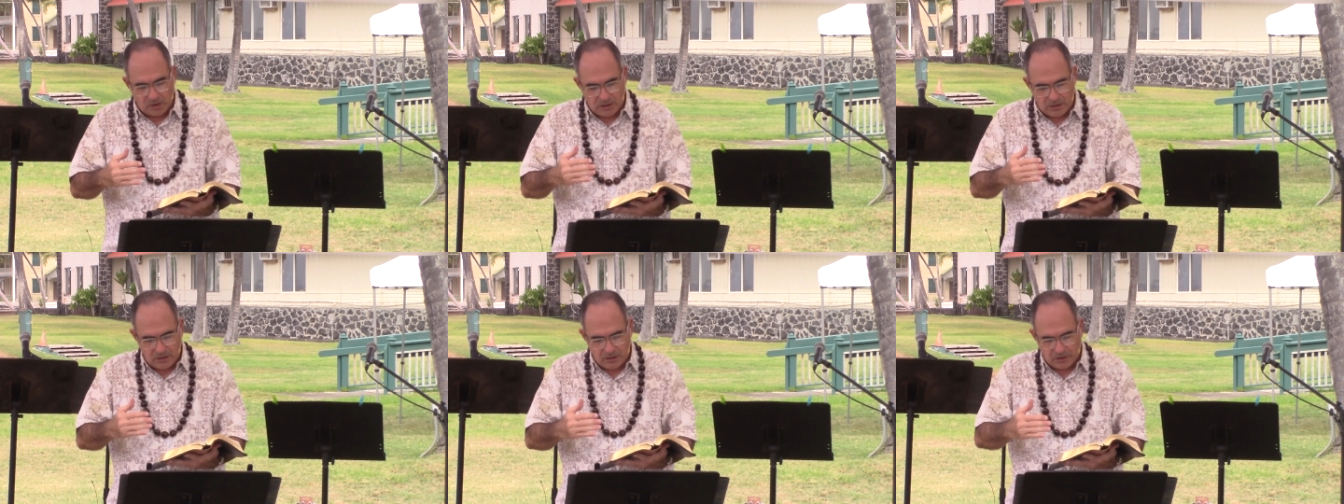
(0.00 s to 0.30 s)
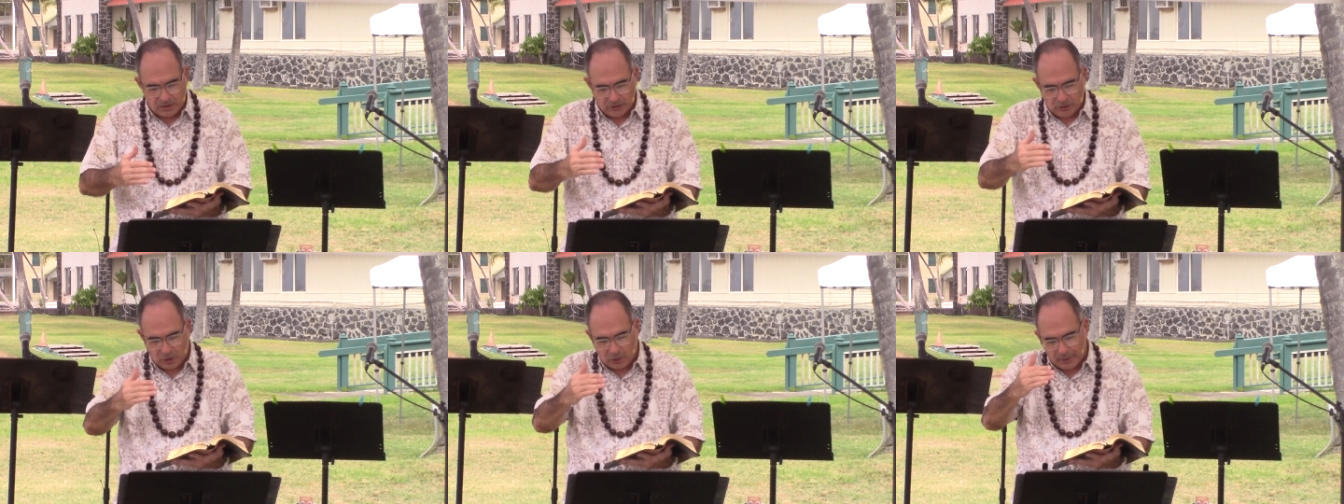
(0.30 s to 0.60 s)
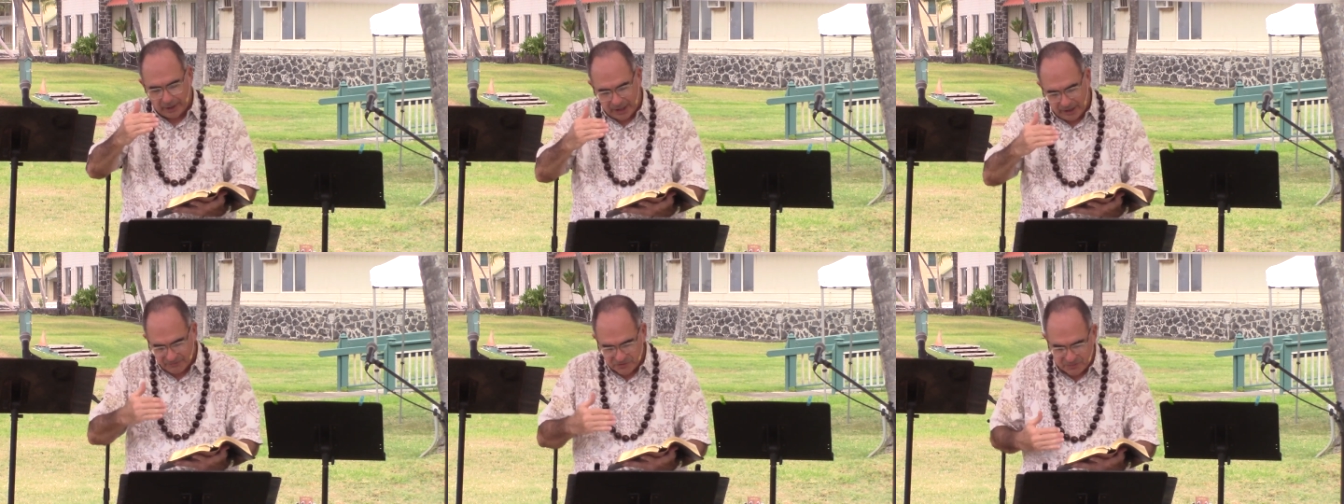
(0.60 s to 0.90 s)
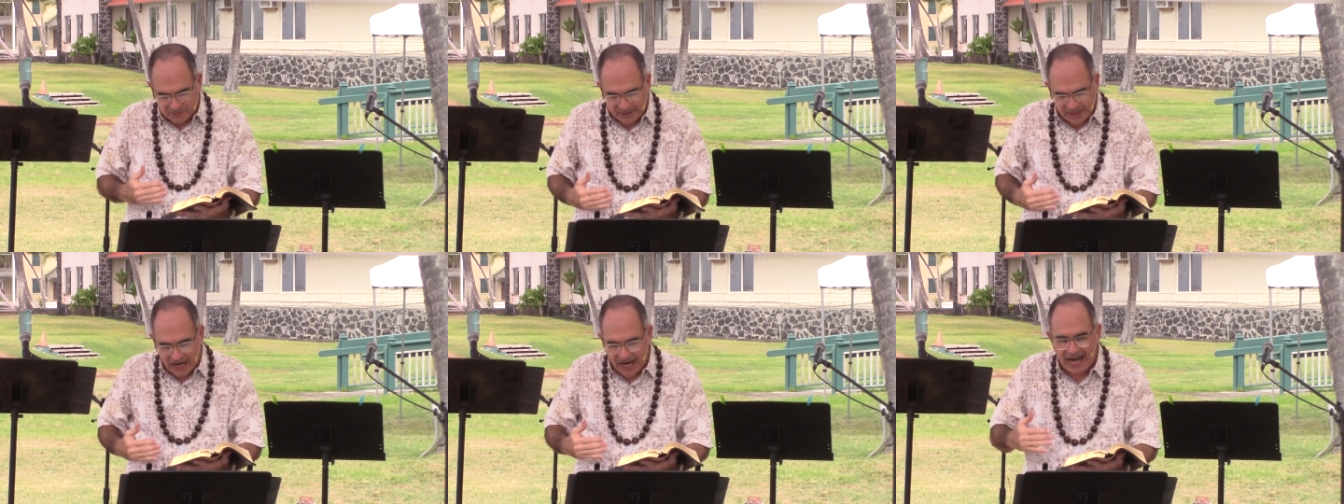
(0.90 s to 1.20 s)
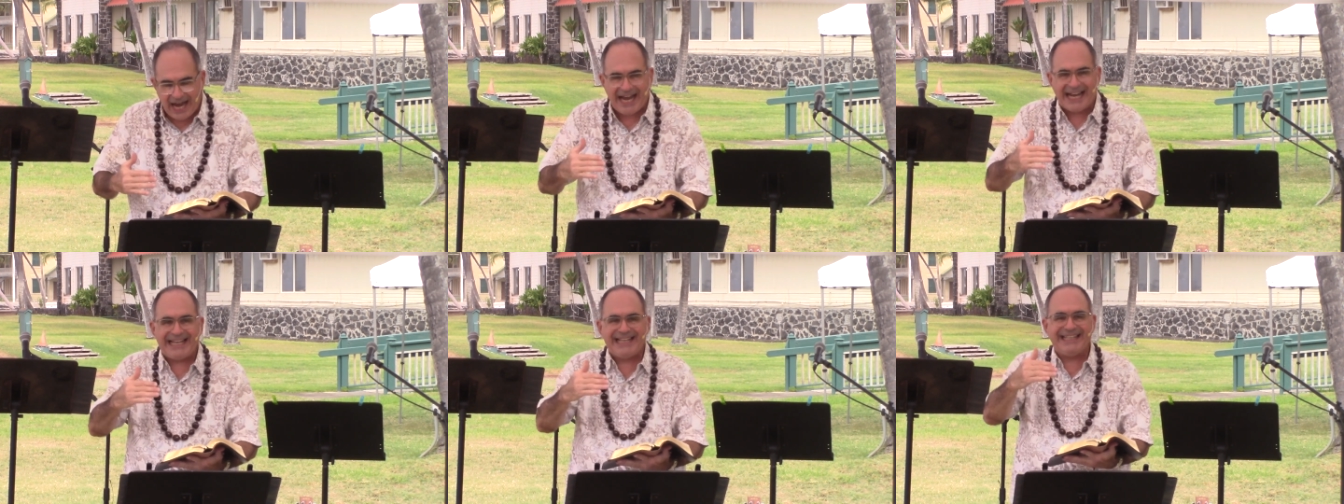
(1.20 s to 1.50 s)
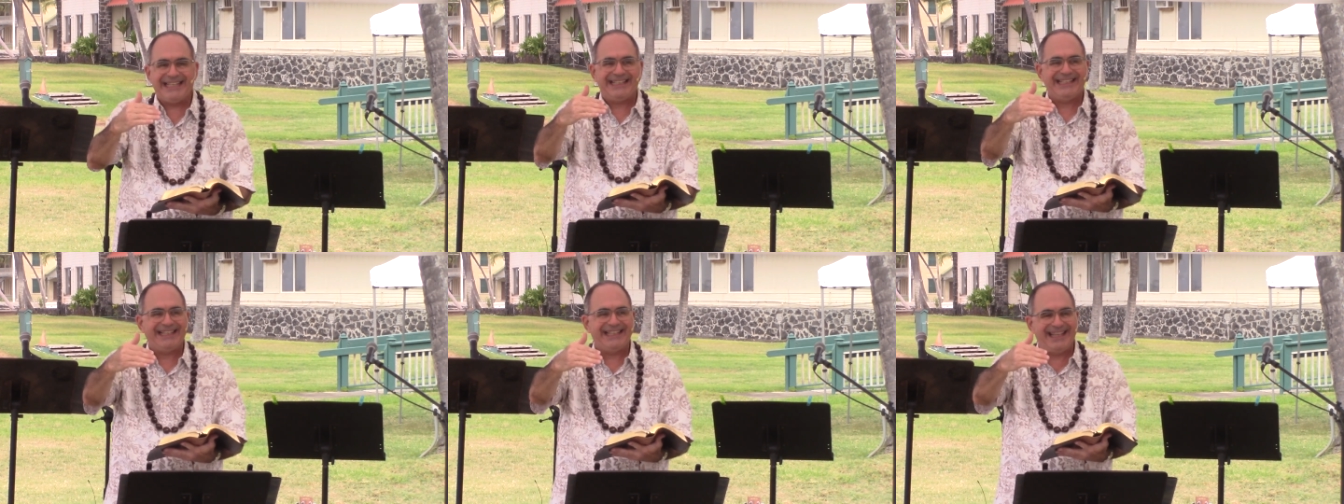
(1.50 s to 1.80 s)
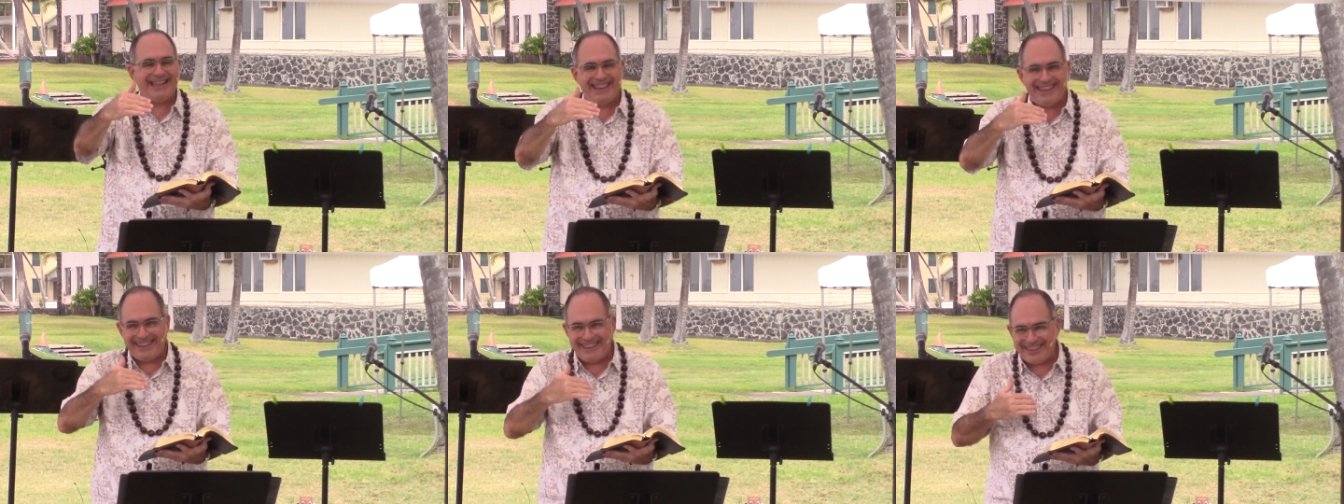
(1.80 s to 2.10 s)
you can look what comes behind
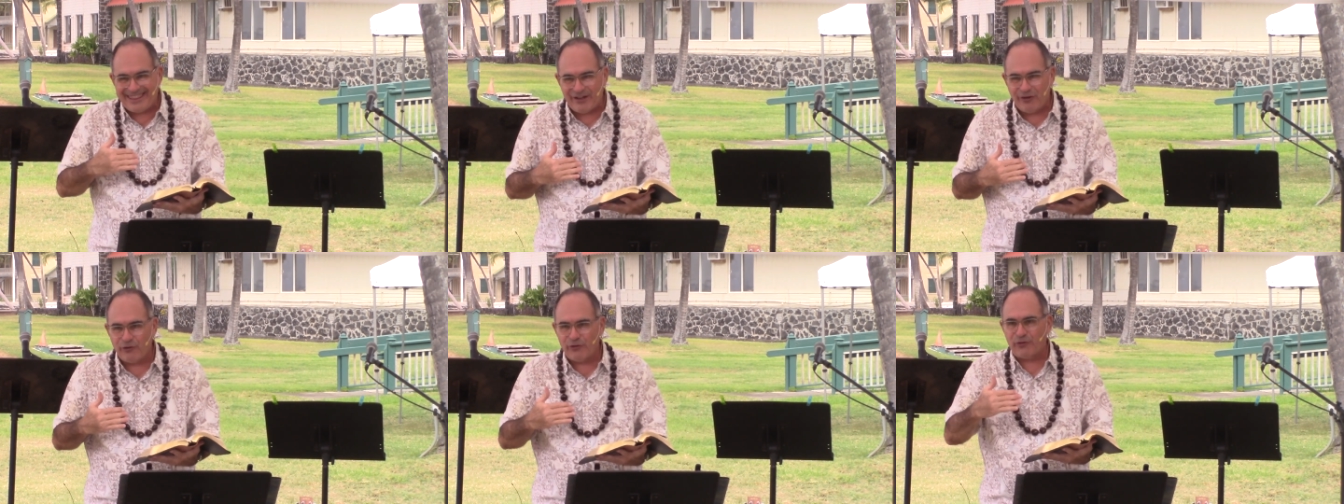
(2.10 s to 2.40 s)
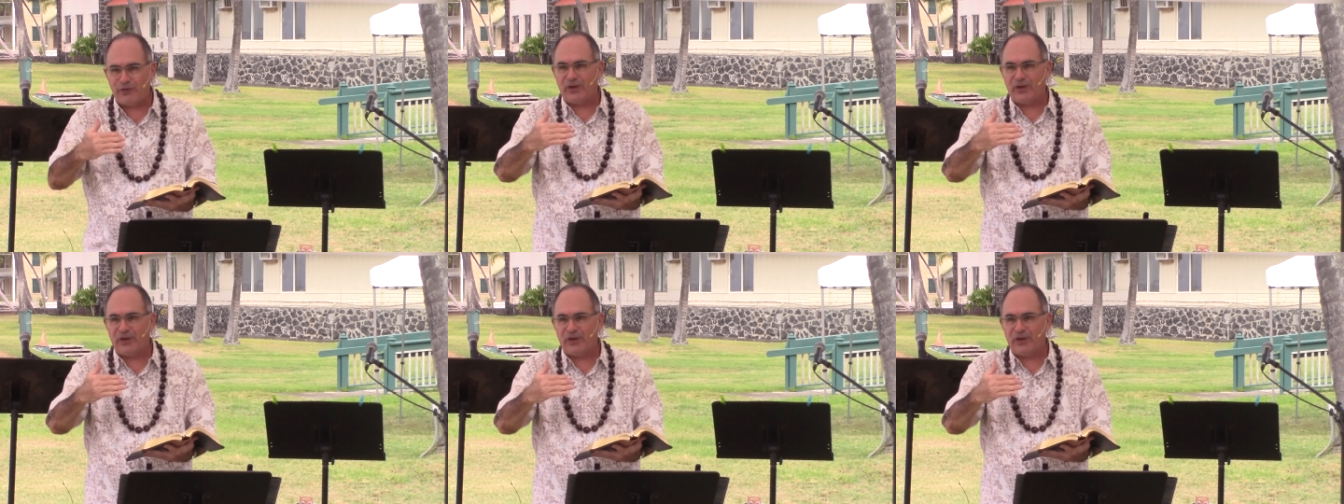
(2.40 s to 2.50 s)
those